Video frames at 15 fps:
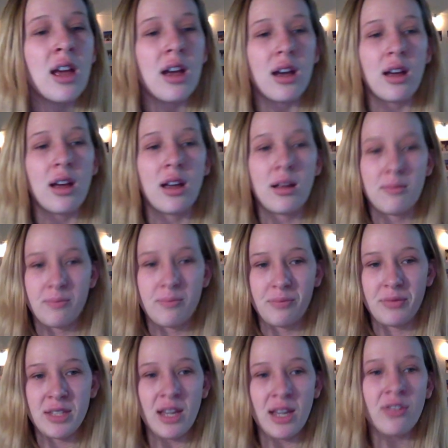um,
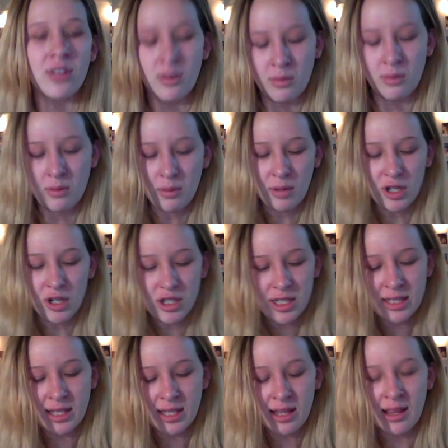definitely would
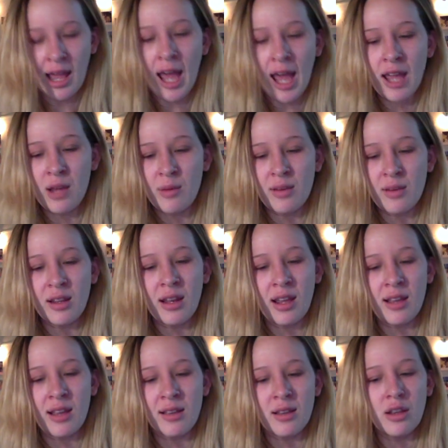repurchase that. It was a
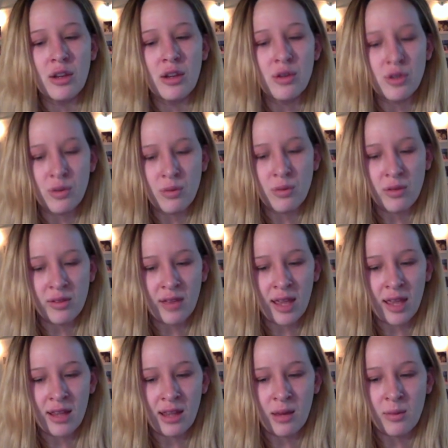nice neutral
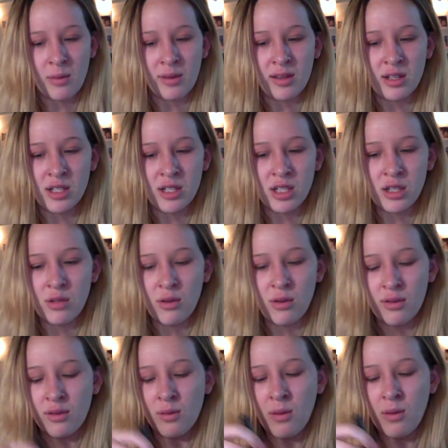scent that wasn't too
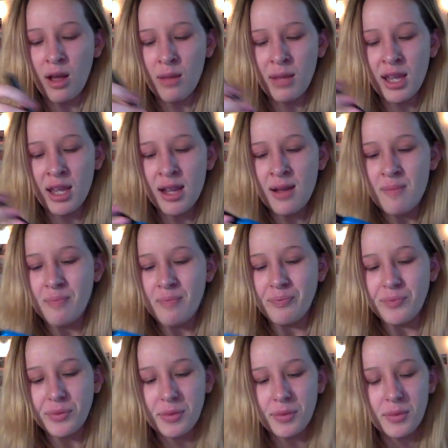overwhelming.
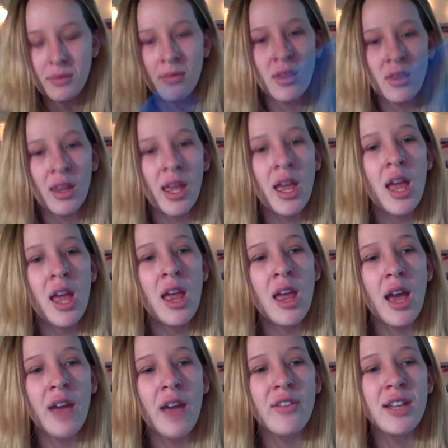
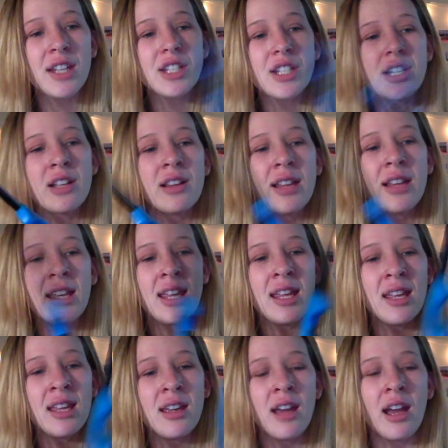I finished a
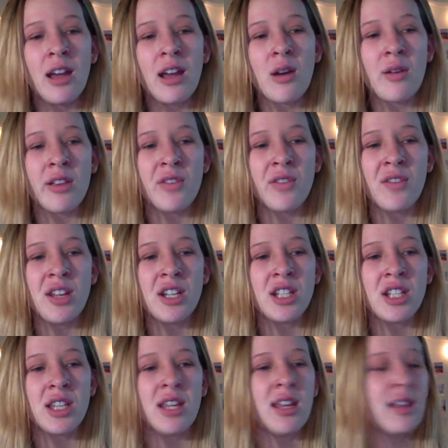clicky. I always
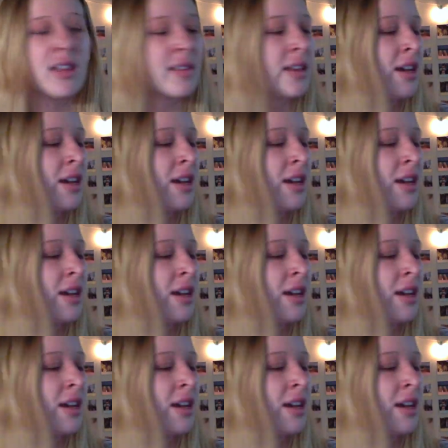finish these.